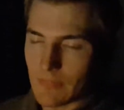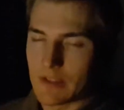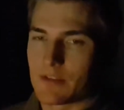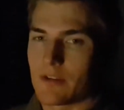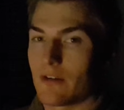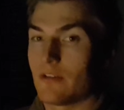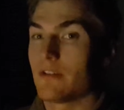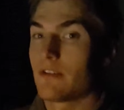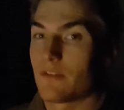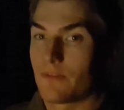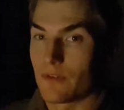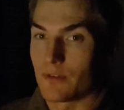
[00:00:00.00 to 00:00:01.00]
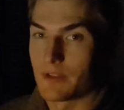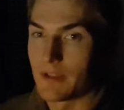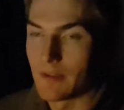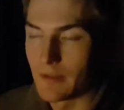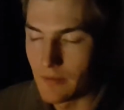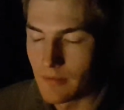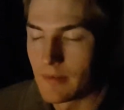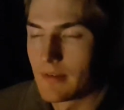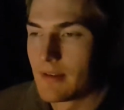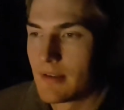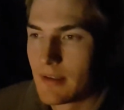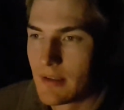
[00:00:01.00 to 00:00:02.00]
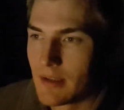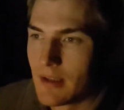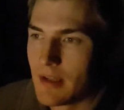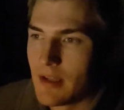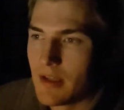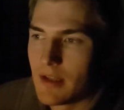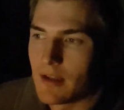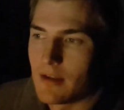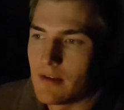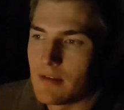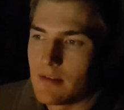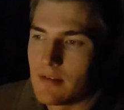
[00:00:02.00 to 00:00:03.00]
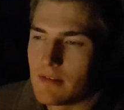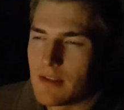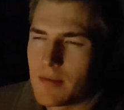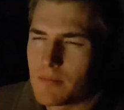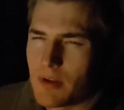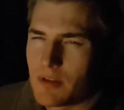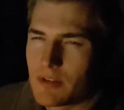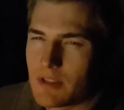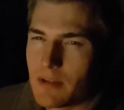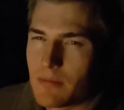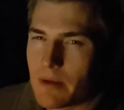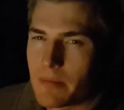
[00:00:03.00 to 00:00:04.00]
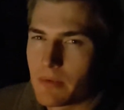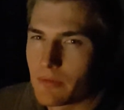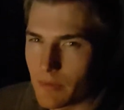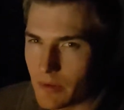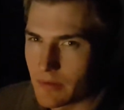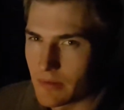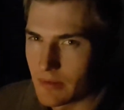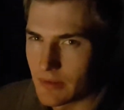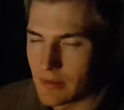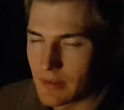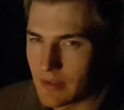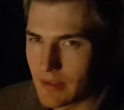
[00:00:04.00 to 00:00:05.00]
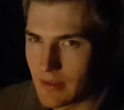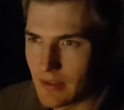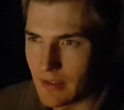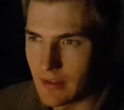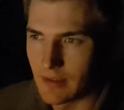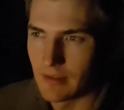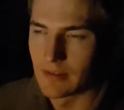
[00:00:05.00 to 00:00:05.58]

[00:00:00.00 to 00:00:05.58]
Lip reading: So you've got another 4 to do. They're mostly weapon ones, I think.